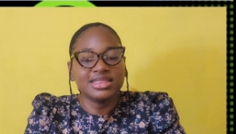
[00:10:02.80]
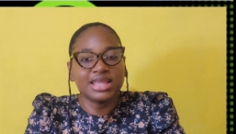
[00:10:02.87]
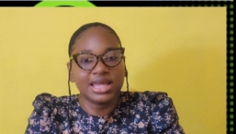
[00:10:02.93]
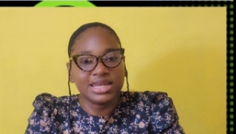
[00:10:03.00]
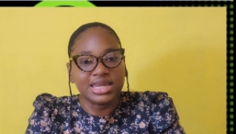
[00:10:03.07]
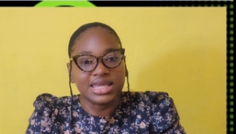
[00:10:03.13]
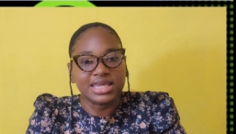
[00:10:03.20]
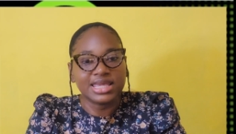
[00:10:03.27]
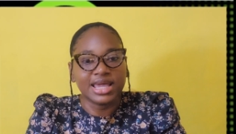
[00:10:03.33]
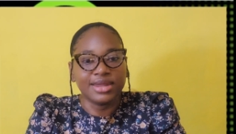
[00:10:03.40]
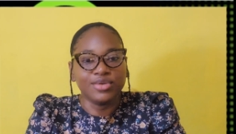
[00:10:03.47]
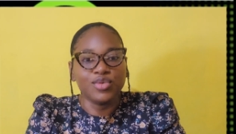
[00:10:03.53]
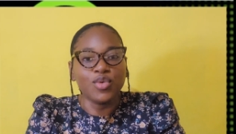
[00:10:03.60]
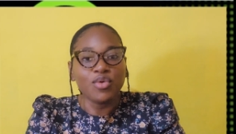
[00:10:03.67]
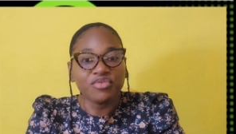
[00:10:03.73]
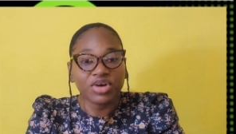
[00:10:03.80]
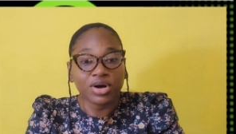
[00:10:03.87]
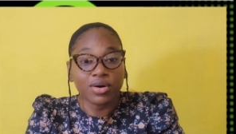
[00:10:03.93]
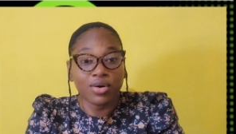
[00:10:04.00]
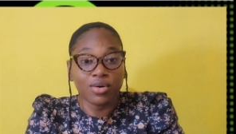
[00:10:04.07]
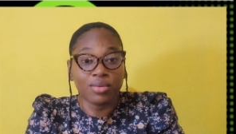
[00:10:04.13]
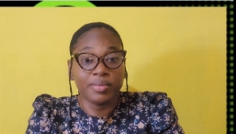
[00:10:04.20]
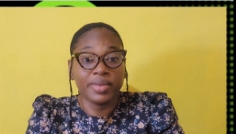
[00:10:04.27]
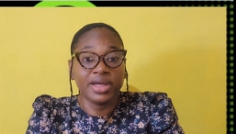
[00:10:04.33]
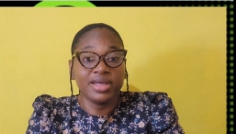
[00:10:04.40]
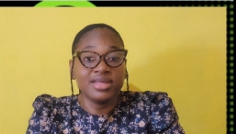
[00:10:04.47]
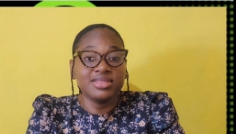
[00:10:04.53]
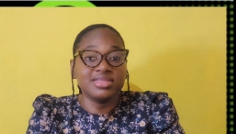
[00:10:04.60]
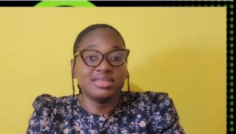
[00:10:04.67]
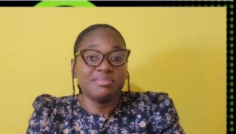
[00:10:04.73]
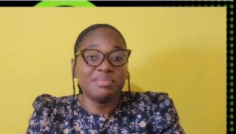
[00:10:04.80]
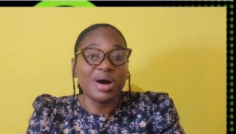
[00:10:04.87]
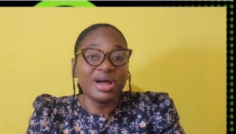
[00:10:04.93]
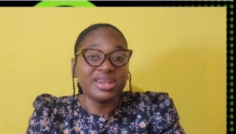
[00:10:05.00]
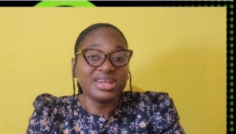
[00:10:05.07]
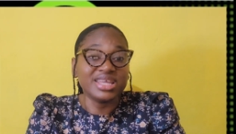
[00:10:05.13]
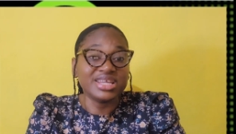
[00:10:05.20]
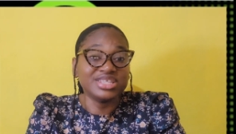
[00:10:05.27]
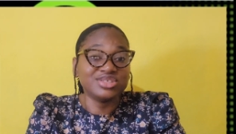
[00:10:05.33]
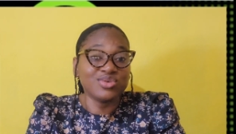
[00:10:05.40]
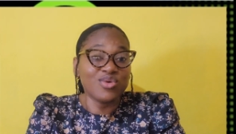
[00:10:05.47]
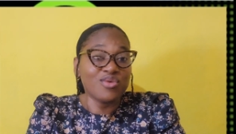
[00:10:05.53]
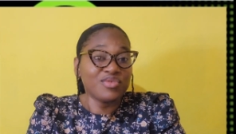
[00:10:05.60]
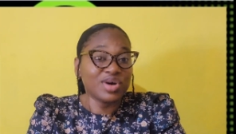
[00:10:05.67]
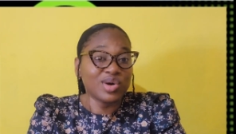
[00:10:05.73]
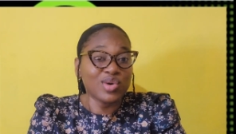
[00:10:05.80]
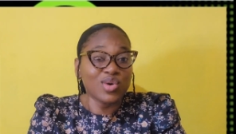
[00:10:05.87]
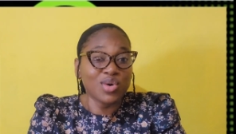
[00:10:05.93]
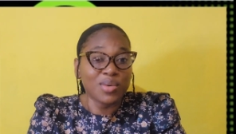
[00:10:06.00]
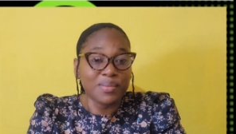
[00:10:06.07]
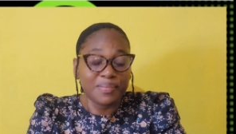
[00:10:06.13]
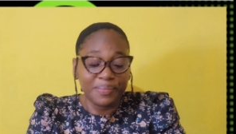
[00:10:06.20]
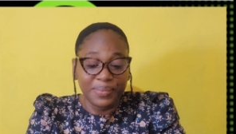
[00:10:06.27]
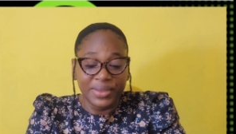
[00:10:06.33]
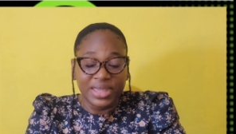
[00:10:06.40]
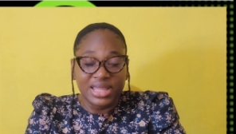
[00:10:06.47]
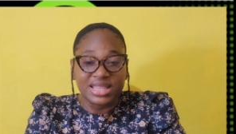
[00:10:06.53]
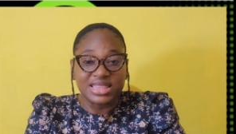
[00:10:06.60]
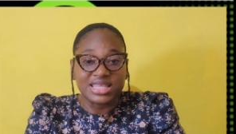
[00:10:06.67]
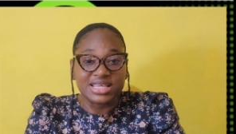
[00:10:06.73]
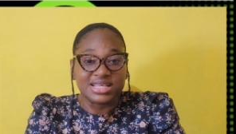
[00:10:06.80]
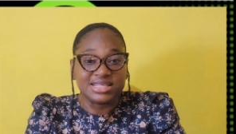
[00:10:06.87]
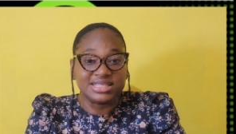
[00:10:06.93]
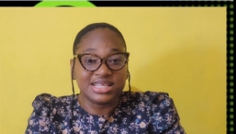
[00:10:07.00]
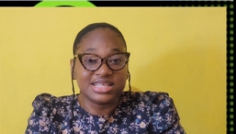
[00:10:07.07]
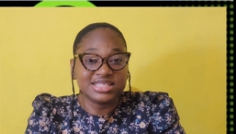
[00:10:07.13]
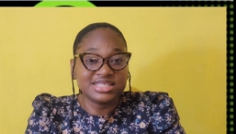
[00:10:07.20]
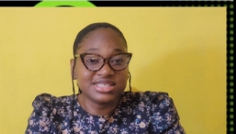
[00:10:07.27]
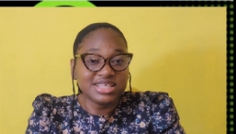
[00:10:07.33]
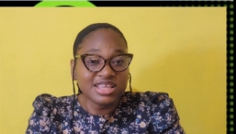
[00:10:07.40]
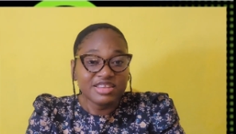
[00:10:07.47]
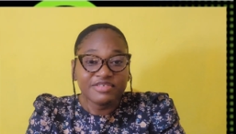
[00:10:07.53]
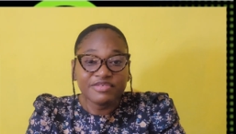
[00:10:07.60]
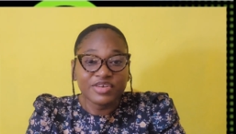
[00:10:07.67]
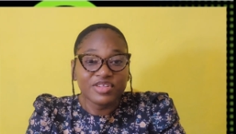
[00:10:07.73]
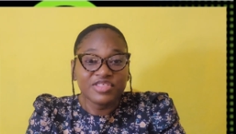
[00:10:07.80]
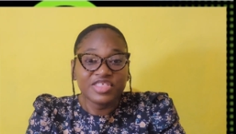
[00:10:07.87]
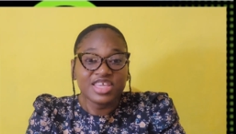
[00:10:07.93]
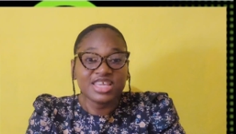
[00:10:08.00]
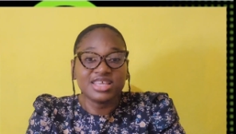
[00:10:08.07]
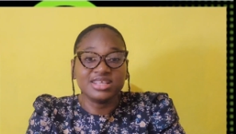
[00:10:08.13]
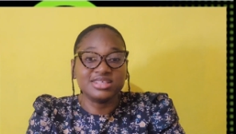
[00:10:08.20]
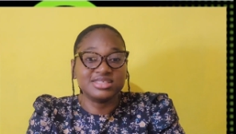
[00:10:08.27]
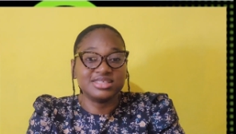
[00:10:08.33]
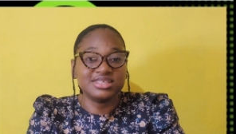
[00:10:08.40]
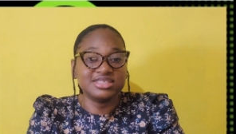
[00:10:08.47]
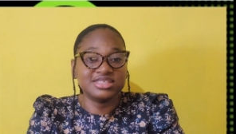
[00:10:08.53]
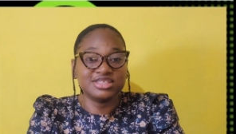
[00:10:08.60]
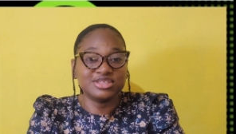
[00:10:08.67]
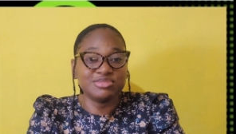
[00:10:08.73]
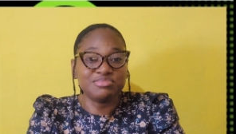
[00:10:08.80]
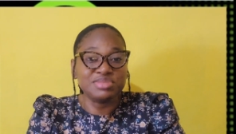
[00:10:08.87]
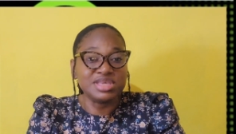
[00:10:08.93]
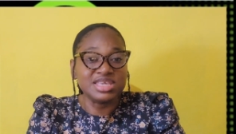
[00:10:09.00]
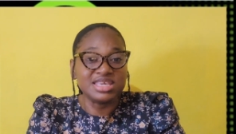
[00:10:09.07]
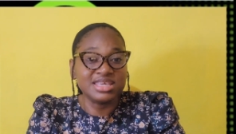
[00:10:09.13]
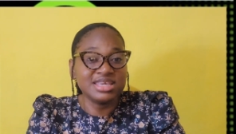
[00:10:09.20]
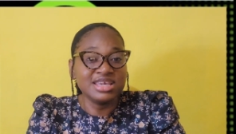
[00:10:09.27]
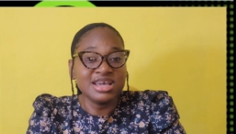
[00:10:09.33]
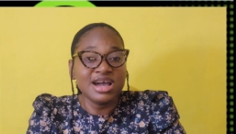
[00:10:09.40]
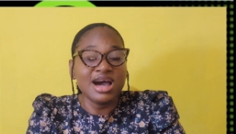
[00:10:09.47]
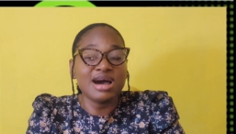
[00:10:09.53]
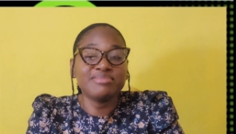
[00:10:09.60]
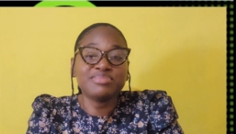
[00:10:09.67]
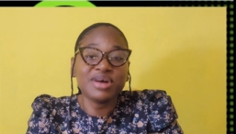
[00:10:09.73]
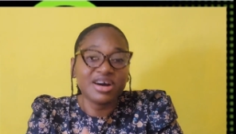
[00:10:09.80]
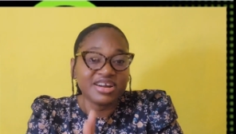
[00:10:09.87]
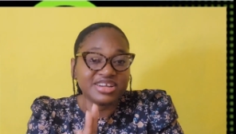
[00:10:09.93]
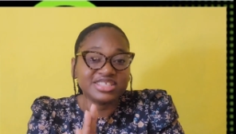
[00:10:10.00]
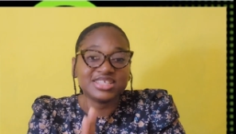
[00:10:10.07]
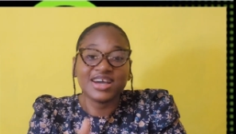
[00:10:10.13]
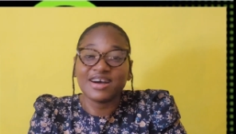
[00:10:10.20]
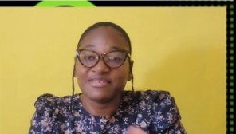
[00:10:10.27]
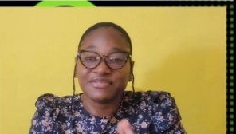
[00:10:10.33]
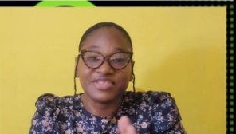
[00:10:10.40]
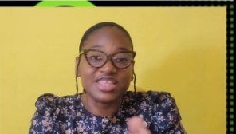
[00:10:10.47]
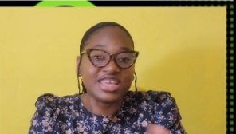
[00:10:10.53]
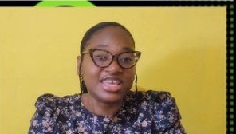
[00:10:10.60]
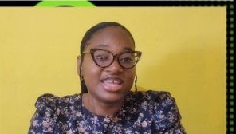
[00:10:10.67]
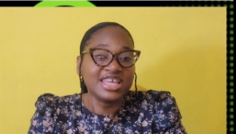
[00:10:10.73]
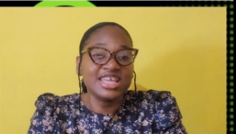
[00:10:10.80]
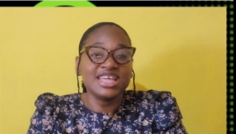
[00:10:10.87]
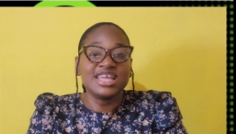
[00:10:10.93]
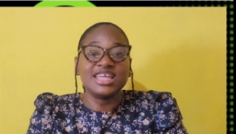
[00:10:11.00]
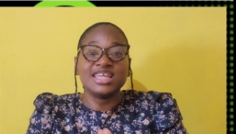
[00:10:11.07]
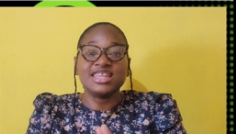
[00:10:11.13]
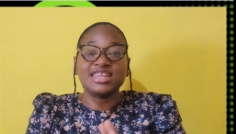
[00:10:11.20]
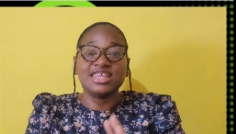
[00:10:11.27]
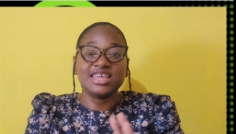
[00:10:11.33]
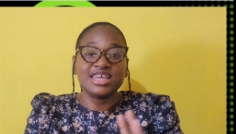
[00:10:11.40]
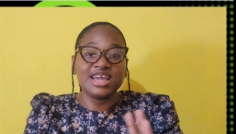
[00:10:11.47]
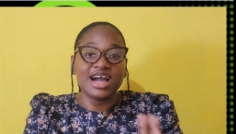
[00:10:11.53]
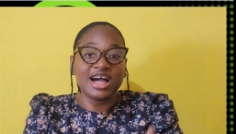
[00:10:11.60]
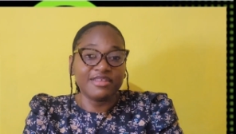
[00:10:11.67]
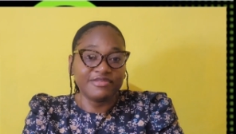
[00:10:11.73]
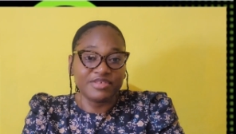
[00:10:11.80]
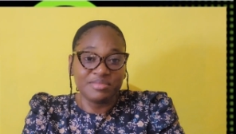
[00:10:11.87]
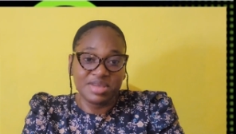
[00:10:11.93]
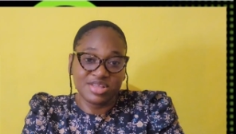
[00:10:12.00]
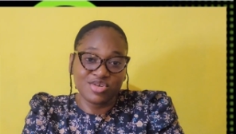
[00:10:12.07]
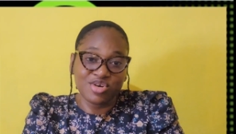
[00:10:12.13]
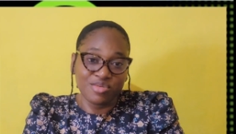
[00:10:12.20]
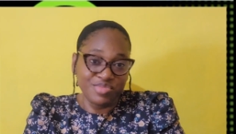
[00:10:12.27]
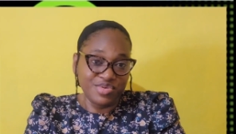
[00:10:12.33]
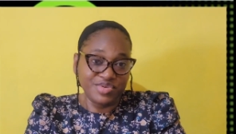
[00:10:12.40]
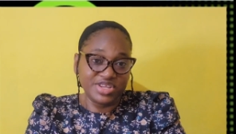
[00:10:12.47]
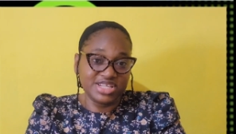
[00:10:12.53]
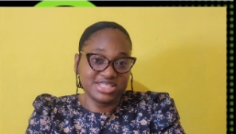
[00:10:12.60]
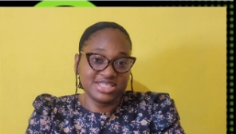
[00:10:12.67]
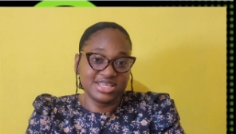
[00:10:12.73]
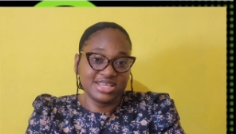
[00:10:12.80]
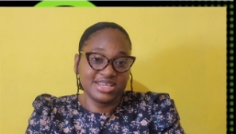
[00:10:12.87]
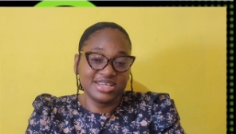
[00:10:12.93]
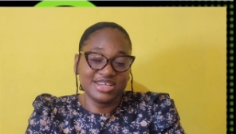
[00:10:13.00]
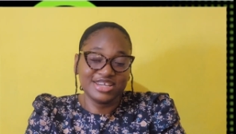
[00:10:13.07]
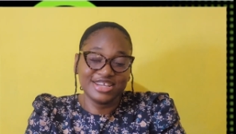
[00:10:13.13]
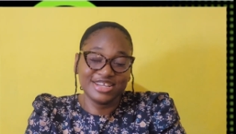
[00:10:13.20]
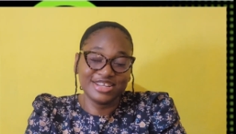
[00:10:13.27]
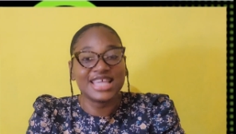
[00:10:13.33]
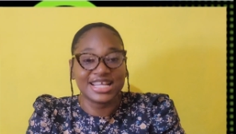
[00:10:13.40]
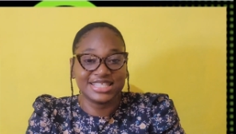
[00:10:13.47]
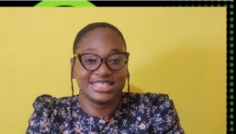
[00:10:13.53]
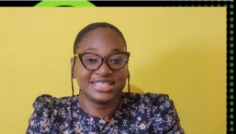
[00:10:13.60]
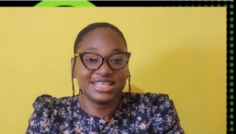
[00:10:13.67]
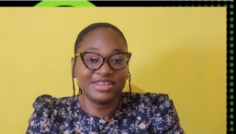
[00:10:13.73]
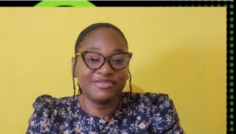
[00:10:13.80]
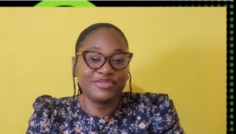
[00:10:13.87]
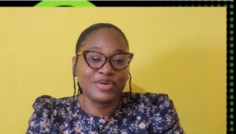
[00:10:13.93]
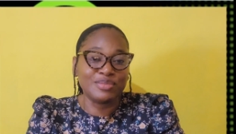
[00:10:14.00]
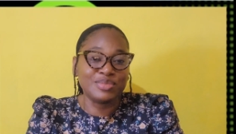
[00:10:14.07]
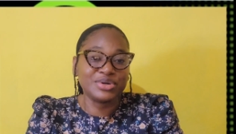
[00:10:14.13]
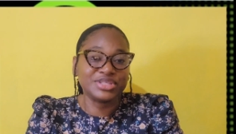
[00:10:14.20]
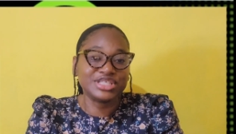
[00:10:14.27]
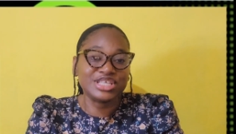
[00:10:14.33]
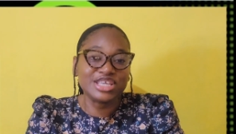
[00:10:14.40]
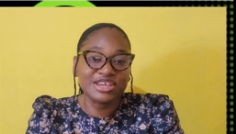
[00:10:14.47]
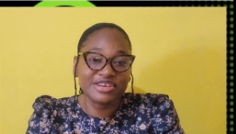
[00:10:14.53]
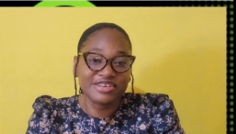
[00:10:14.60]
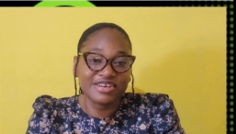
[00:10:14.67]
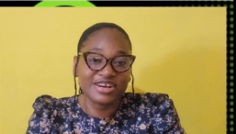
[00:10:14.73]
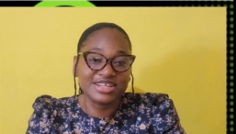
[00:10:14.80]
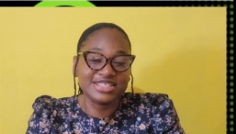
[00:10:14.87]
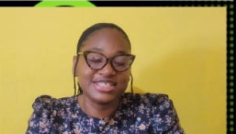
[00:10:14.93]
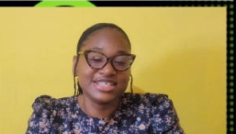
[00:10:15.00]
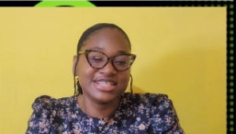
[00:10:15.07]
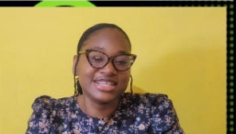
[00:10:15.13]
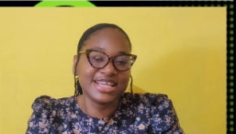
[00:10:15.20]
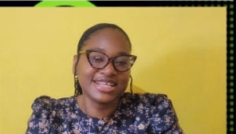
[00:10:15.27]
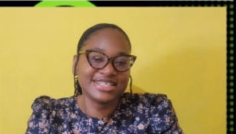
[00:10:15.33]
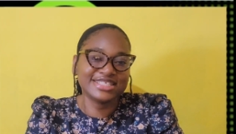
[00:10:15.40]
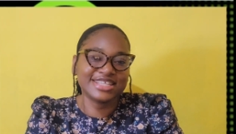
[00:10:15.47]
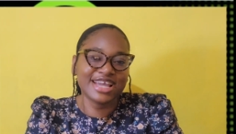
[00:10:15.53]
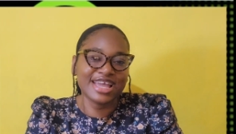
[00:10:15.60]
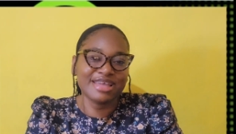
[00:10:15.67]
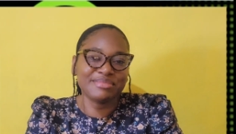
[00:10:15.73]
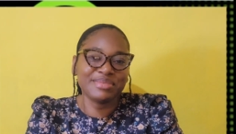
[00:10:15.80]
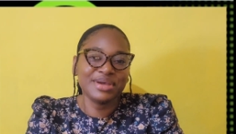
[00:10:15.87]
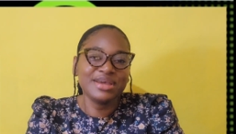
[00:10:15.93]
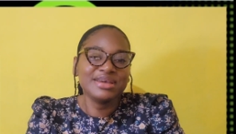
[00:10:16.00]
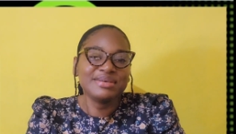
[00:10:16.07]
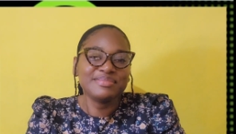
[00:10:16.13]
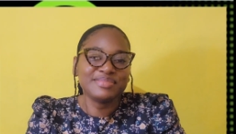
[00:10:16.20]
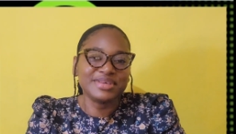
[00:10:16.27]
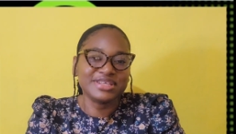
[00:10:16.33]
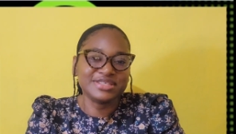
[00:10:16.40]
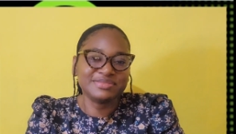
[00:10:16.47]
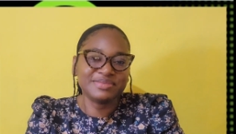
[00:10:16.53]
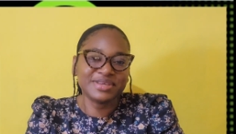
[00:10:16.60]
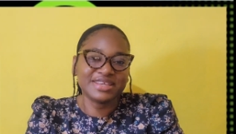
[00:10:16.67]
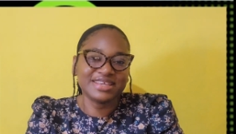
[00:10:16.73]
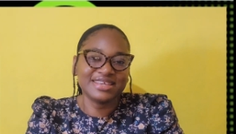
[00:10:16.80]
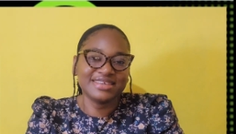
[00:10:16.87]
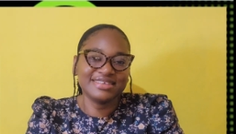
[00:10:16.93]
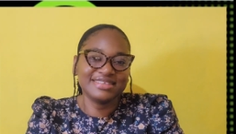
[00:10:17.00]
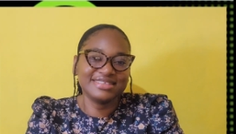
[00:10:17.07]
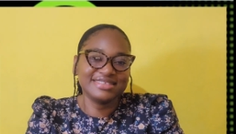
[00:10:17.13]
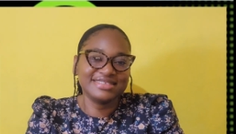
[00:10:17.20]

that they can overcome the bondage overcome these sinful things it's to be a part of the the alphabet community that's it from us here until next time peace be